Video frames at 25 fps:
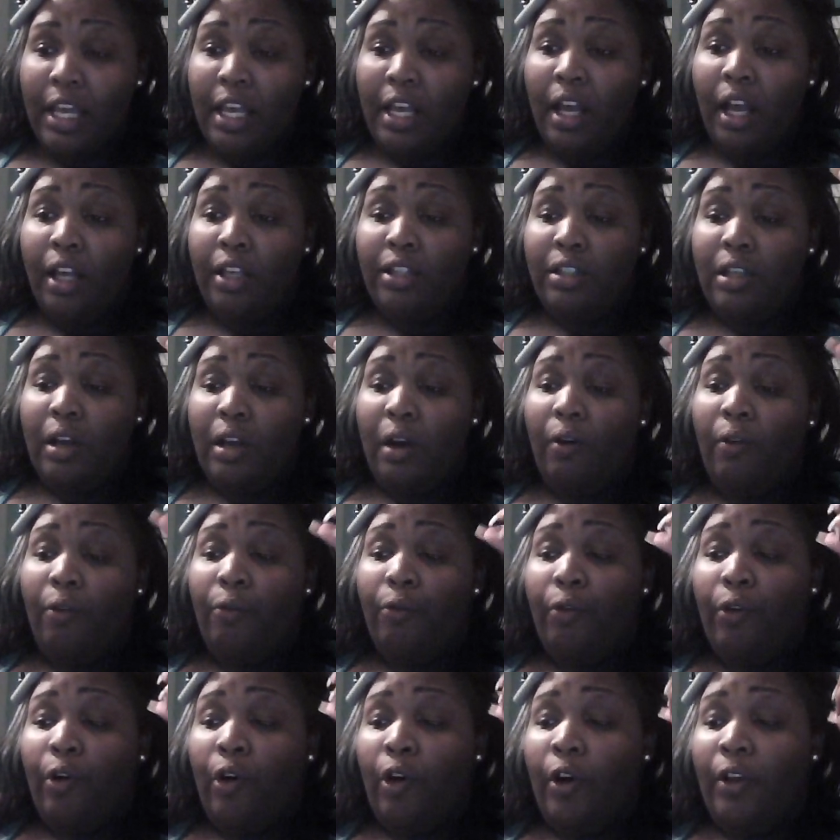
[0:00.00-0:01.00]
So
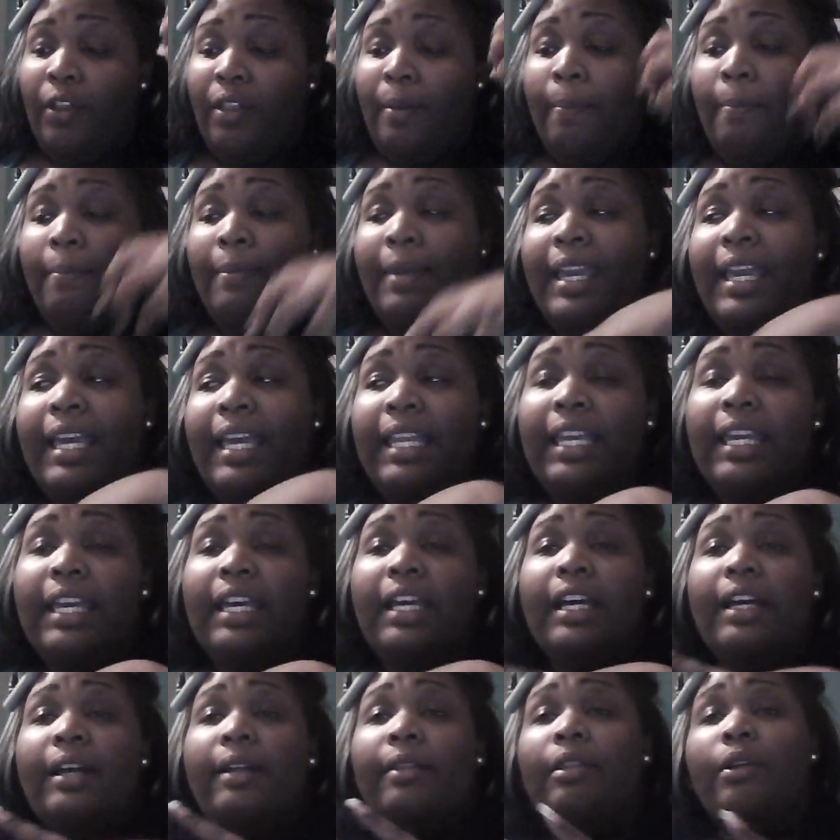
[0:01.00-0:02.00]
for the
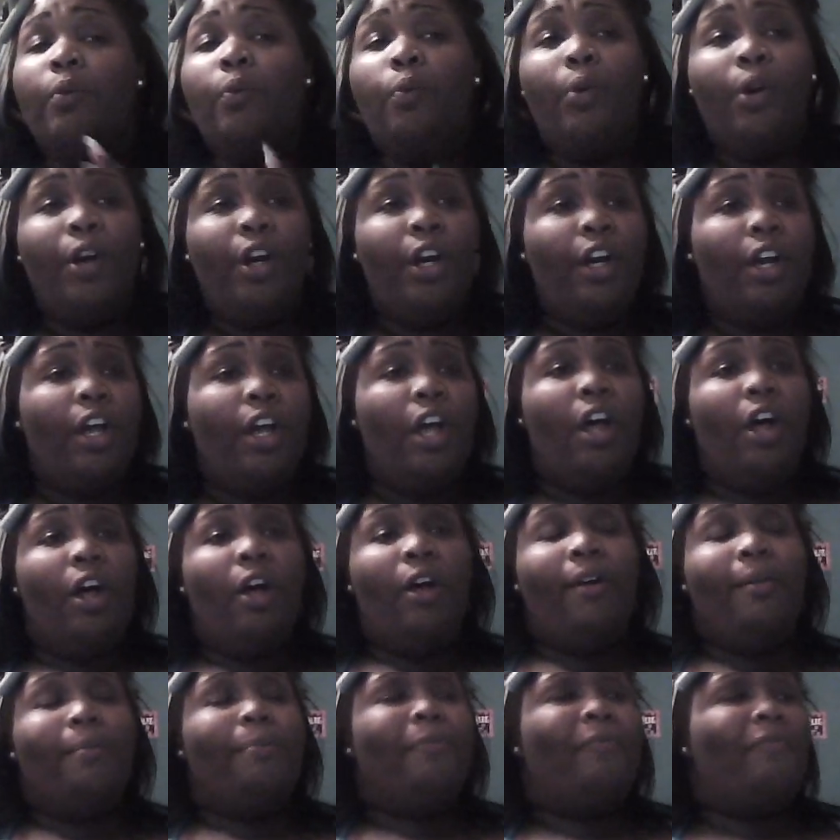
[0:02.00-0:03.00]
media, the world,
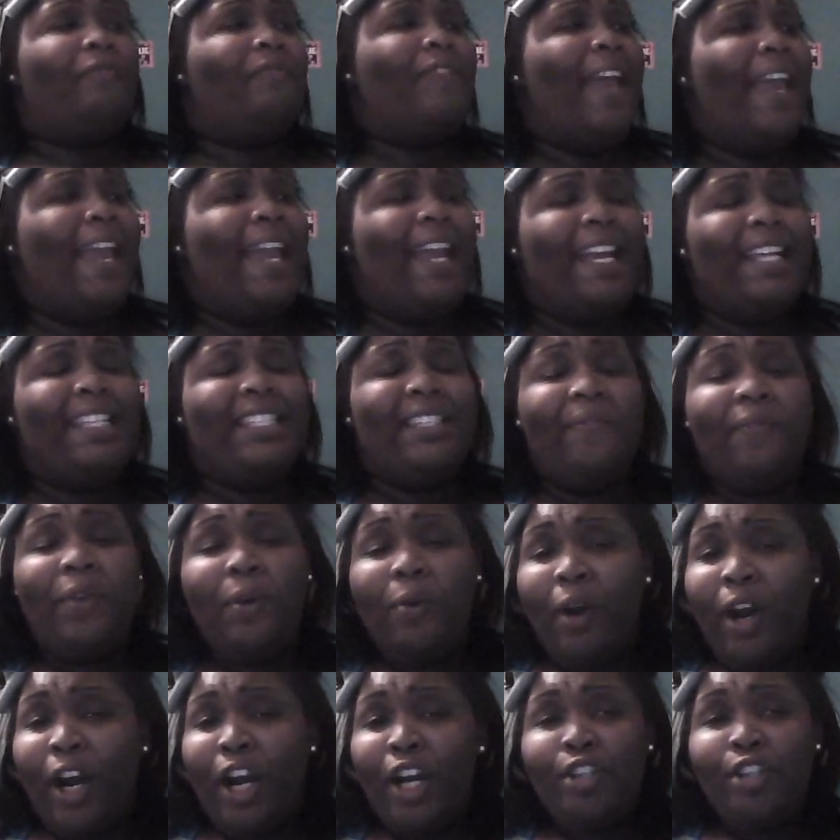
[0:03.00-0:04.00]
fans, if you
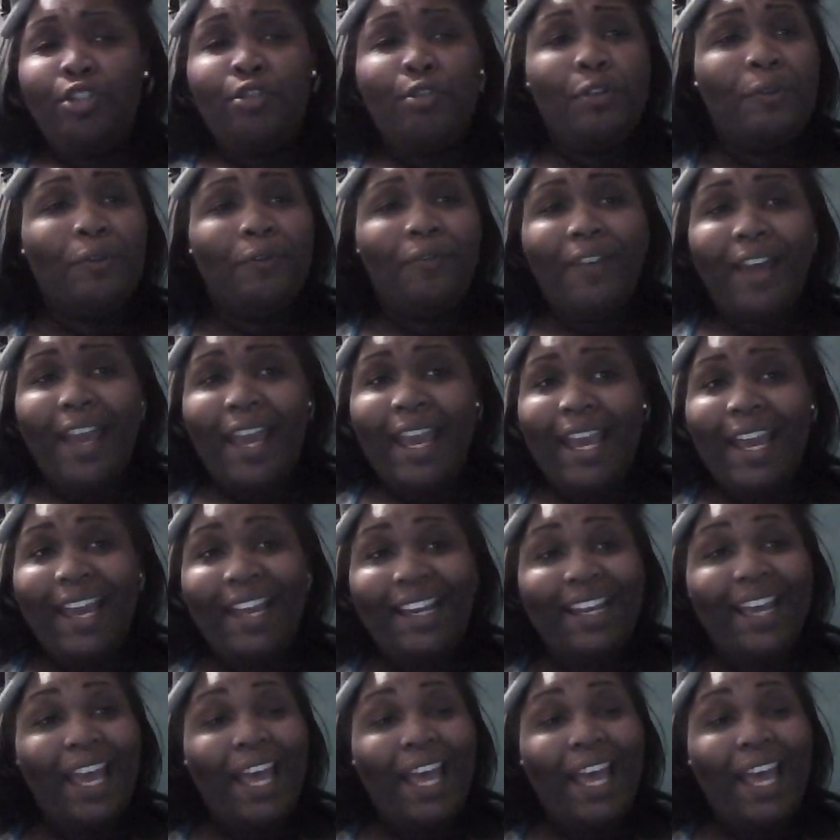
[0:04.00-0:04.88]
are a true fan,